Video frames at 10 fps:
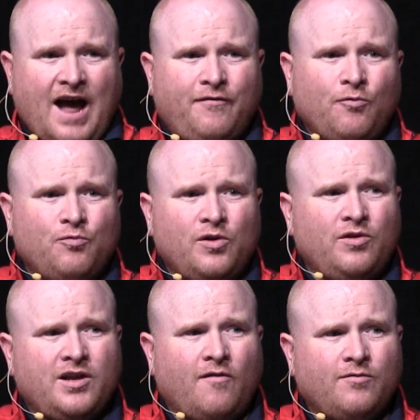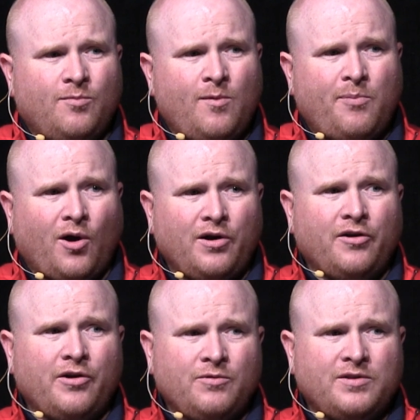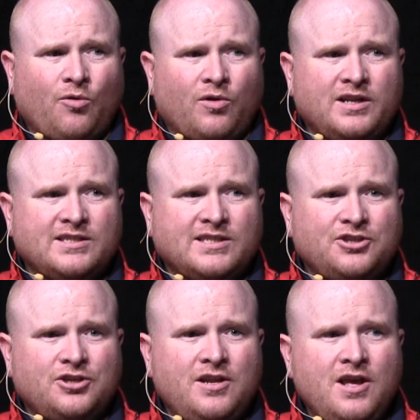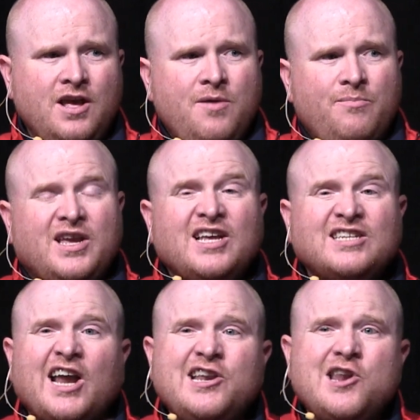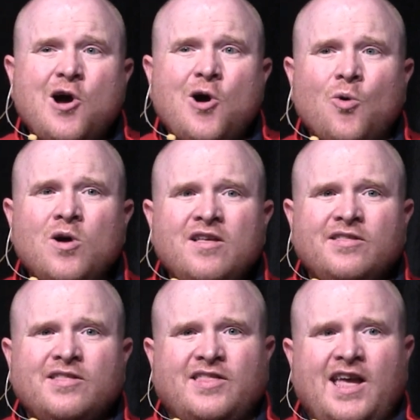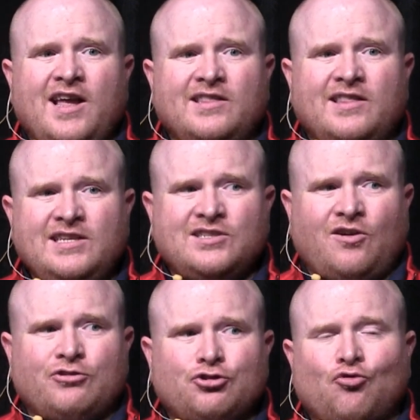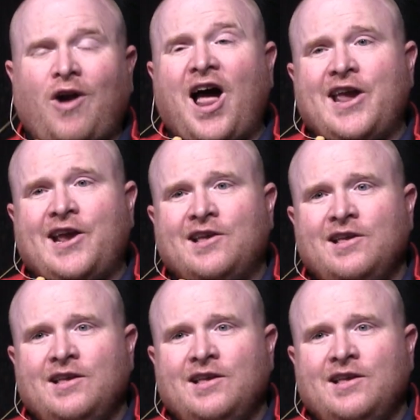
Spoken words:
I feel really comfortable partnering with that organization because I know that they at least are trying.